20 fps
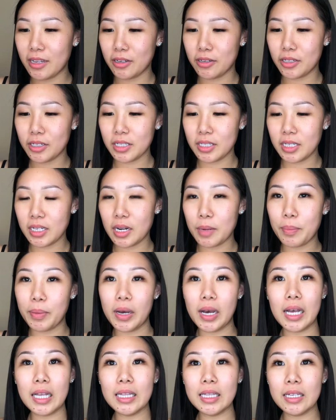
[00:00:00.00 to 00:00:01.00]
You just need to
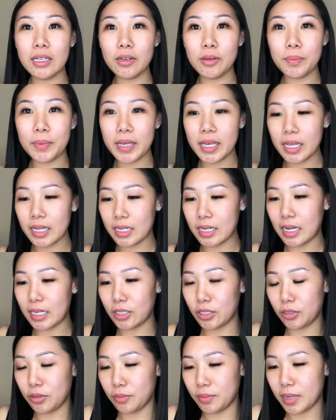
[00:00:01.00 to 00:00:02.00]
put a little bit, not
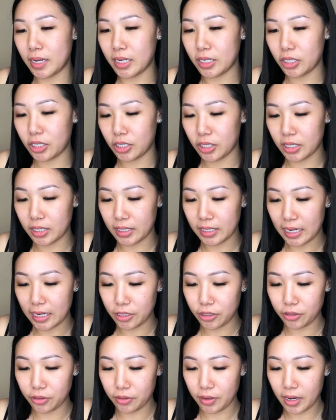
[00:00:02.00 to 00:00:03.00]
too much, just
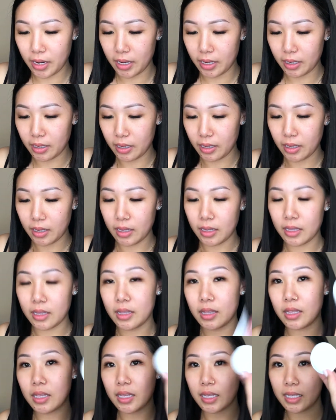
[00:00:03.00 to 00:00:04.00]
saturate
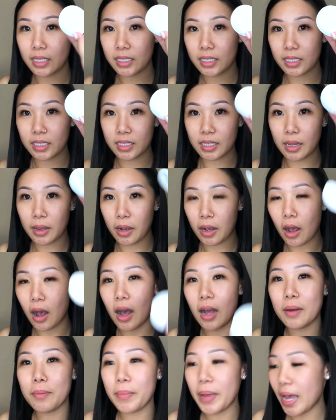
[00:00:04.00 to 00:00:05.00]
this
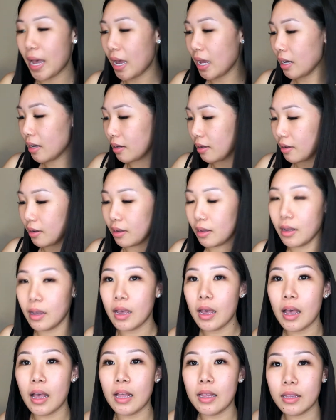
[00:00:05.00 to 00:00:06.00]
cotton pad.
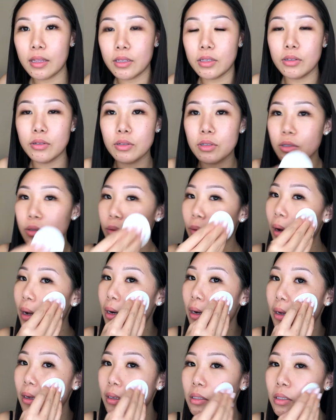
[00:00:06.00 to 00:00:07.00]
And then you just
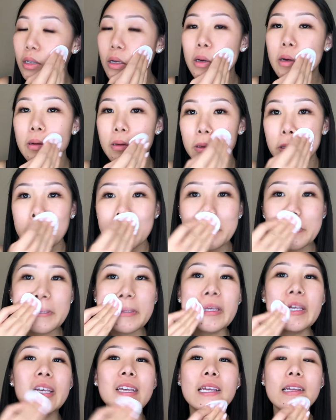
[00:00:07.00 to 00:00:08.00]
want to tone your
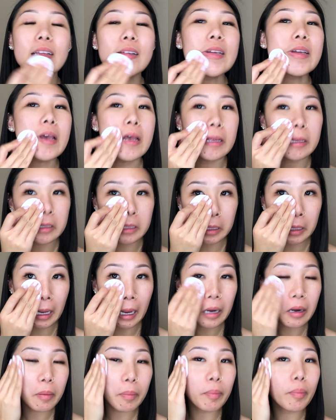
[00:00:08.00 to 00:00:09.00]
skin to
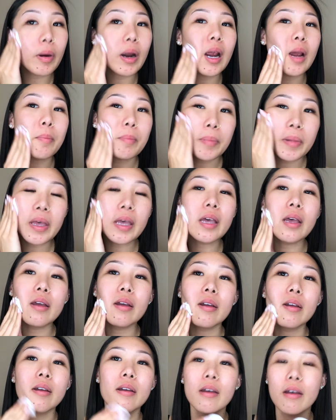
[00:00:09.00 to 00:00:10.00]
kind of prep it
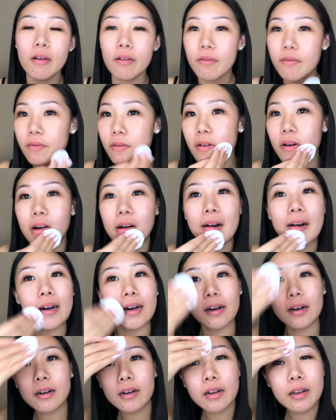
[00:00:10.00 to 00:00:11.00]

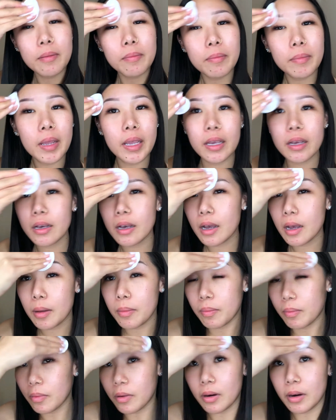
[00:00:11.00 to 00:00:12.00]
for makeup
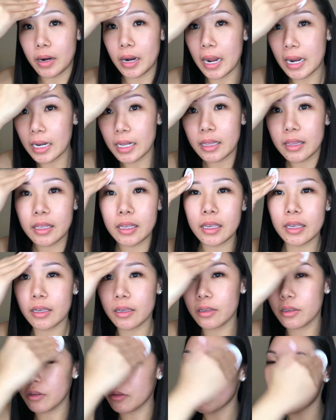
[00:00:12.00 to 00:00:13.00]
or
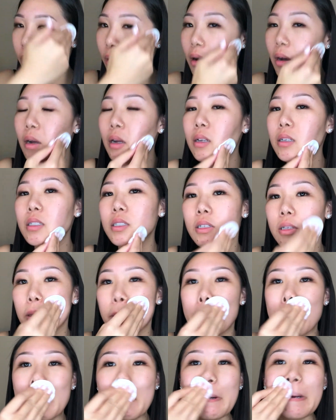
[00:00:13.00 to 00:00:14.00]
anything you want to
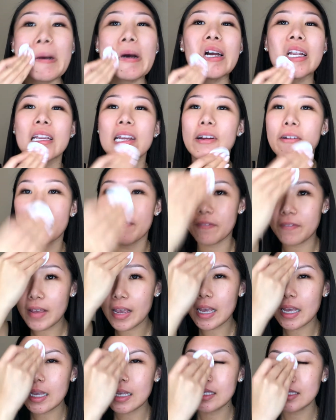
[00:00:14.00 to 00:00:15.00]
put on your
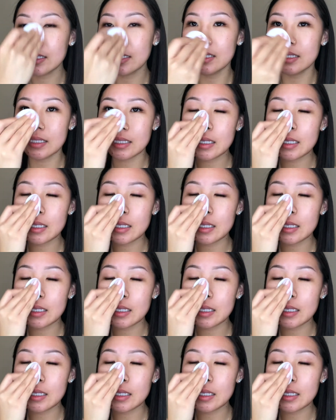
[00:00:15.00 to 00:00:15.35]
face.